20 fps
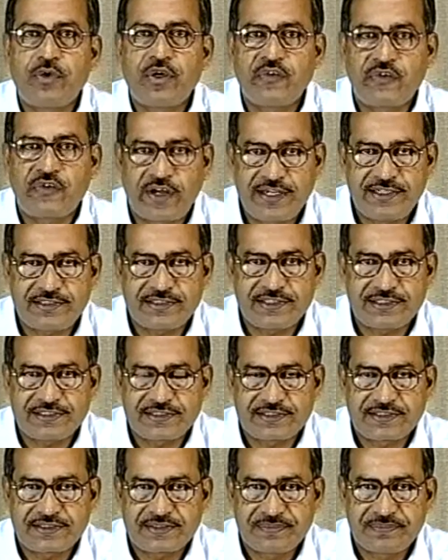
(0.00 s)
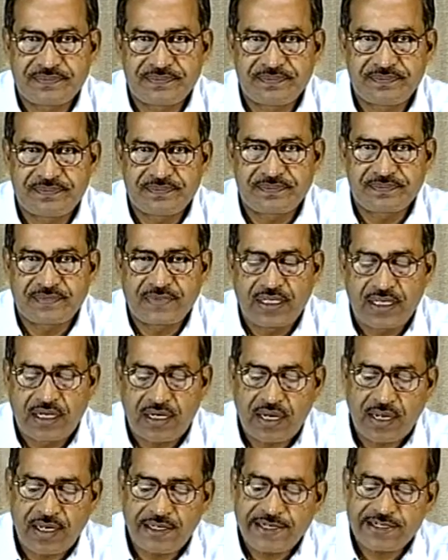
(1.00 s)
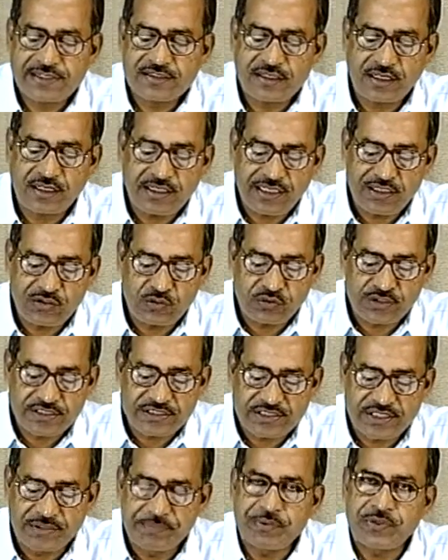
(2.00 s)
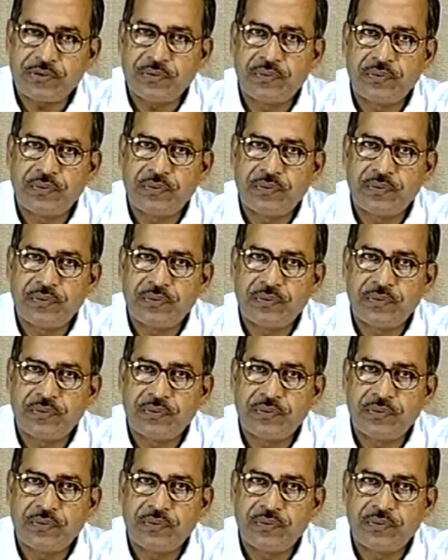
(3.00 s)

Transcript: devices are external to the CPU.